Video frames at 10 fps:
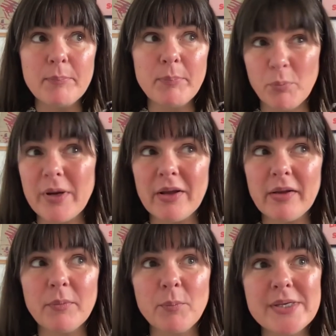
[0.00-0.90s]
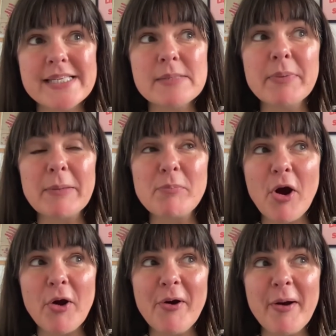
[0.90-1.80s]
We did a big
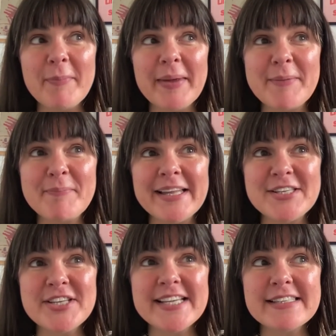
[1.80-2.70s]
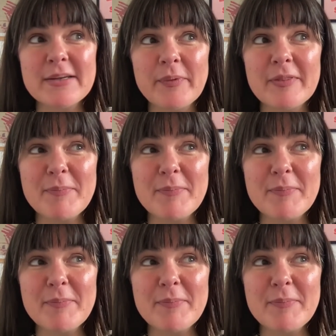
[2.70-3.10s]
program in Manchester with the